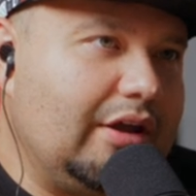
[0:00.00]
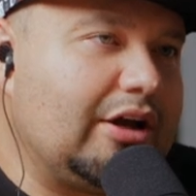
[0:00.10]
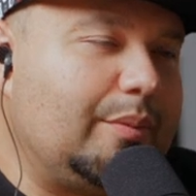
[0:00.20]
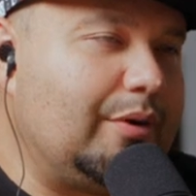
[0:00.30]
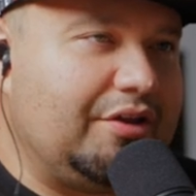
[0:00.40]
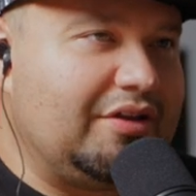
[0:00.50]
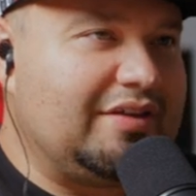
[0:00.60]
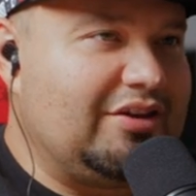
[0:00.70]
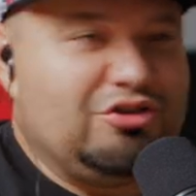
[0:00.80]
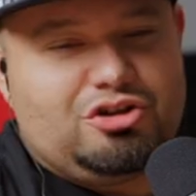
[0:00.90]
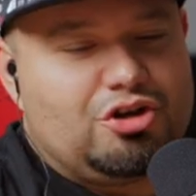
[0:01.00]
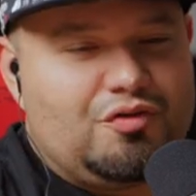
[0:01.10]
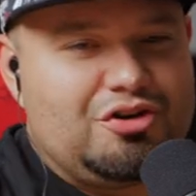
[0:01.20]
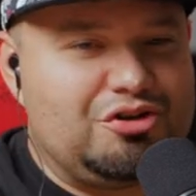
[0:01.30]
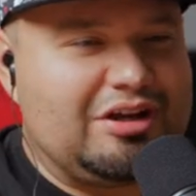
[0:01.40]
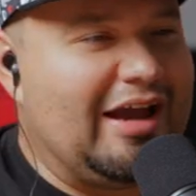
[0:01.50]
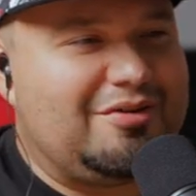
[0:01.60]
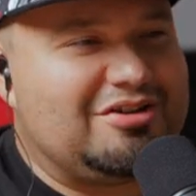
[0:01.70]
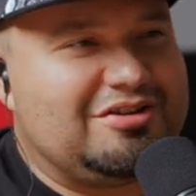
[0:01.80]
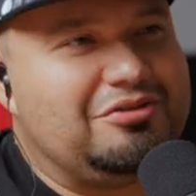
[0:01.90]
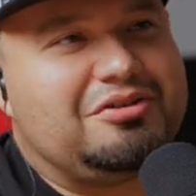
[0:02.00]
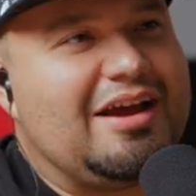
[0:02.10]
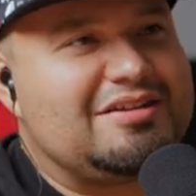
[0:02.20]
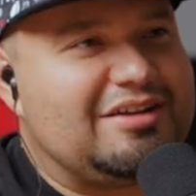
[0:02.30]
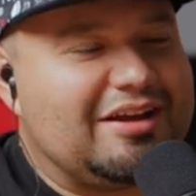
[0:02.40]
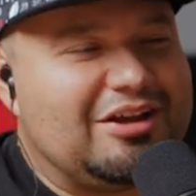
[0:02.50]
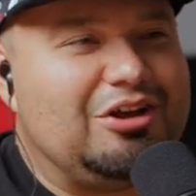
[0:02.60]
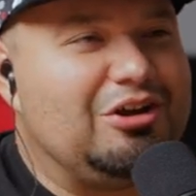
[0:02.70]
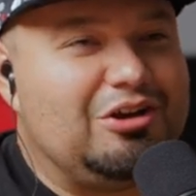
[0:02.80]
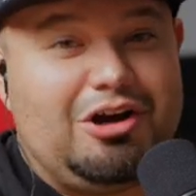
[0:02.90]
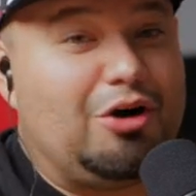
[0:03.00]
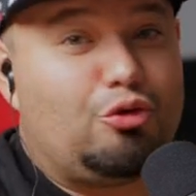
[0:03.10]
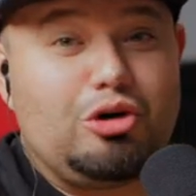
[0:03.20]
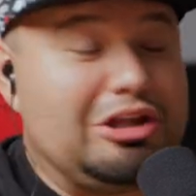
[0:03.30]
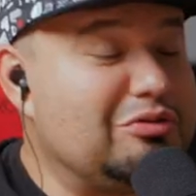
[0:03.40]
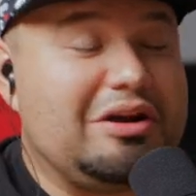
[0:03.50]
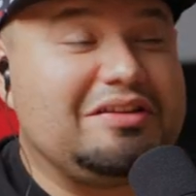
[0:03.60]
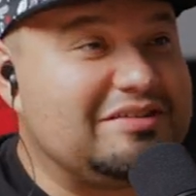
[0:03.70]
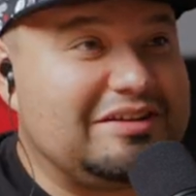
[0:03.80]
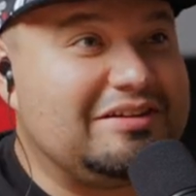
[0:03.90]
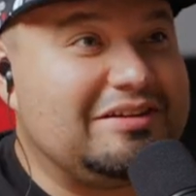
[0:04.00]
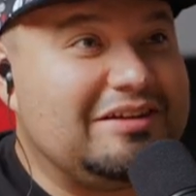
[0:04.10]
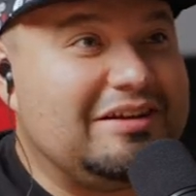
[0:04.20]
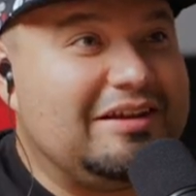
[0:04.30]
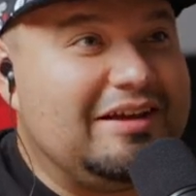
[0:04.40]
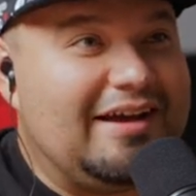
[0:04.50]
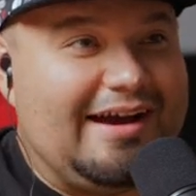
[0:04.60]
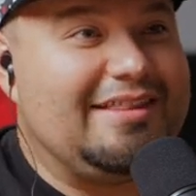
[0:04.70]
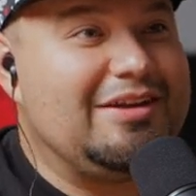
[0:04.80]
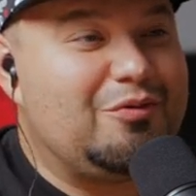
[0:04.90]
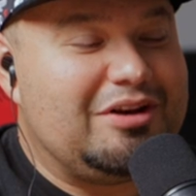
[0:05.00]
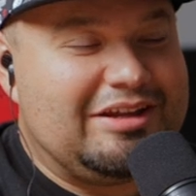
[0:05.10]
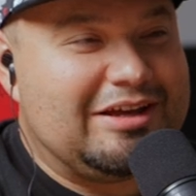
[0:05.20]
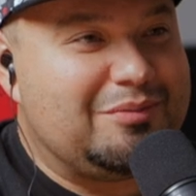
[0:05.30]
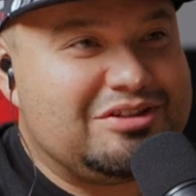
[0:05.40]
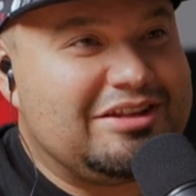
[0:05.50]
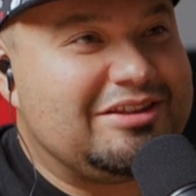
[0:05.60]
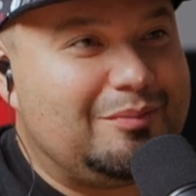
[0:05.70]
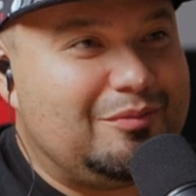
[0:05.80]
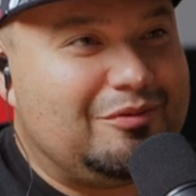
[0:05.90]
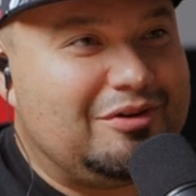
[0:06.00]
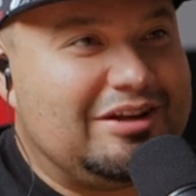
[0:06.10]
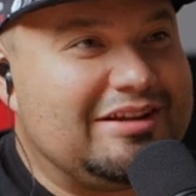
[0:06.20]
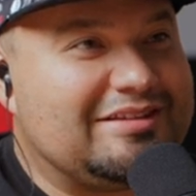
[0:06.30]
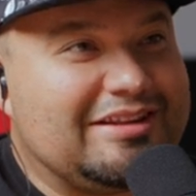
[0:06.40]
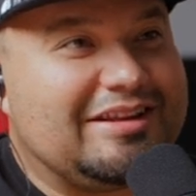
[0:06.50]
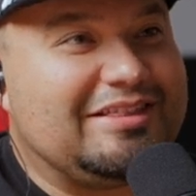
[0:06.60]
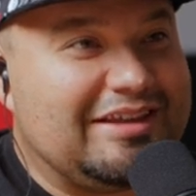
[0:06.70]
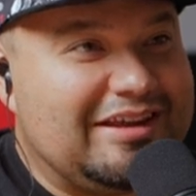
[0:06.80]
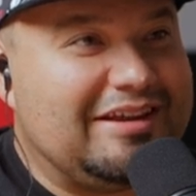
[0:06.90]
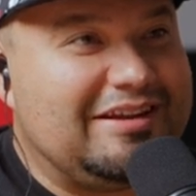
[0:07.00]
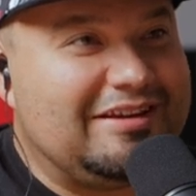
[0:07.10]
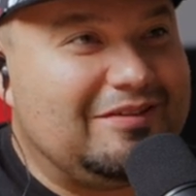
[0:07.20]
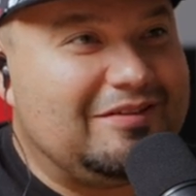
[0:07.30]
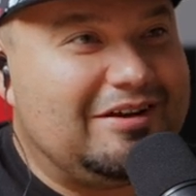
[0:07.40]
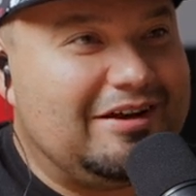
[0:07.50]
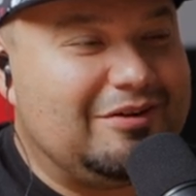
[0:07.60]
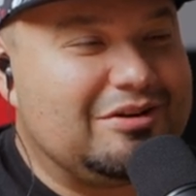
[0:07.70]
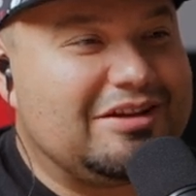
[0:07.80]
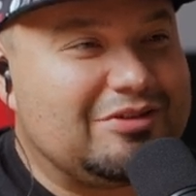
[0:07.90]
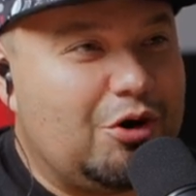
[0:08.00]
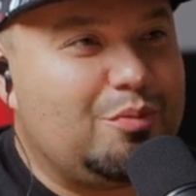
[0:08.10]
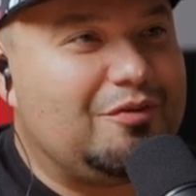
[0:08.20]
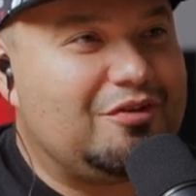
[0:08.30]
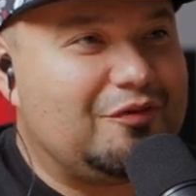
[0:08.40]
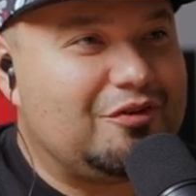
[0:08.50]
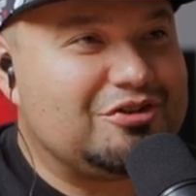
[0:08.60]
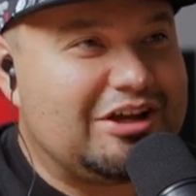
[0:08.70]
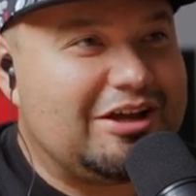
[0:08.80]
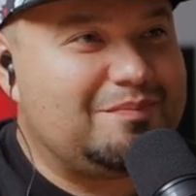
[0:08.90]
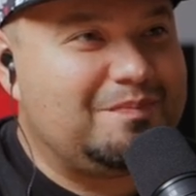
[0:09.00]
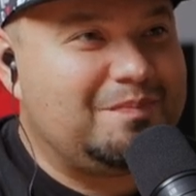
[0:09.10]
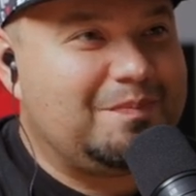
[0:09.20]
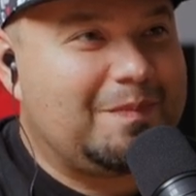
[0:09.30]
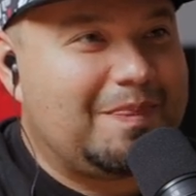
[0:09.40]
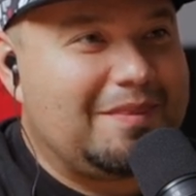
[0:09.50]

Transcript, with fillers: a couple of things, and you look over and you catch you catch like a really great scene. Yeah. I think when he comes to get the when he gets the, the kid, uh, when he gets Ovi for the first time. Mm-hmm